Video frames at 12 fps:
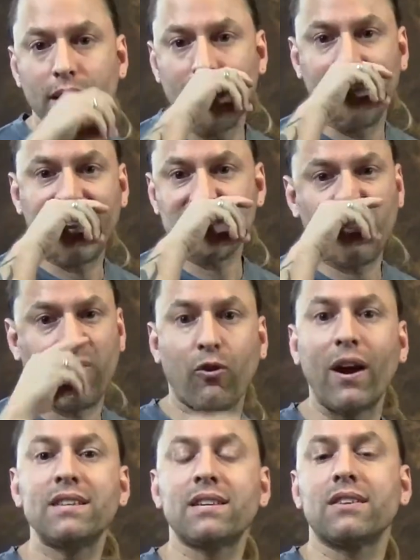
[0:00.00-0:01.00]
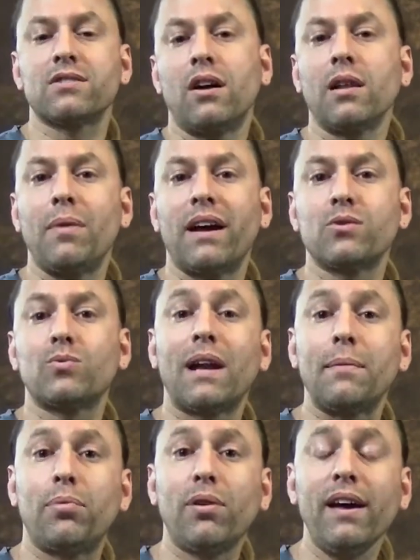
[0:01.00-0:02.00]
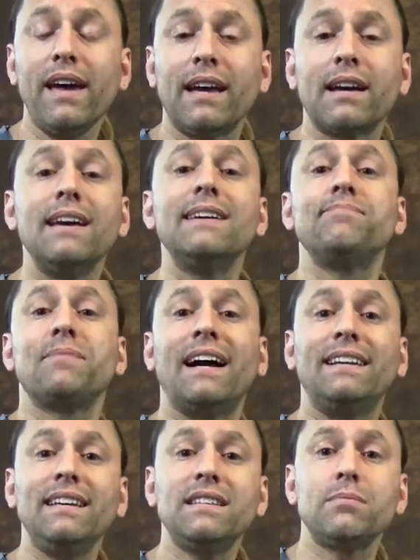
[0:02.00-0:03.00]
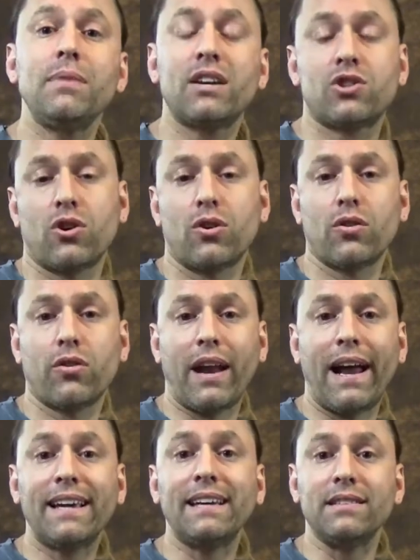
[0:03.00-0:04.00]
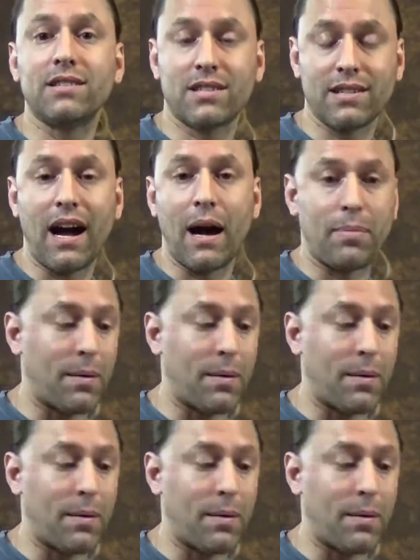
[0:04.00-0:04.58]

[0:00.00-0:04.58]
And that's what phrasing is all about, is when I'm playing, I need to make sure that I can stop.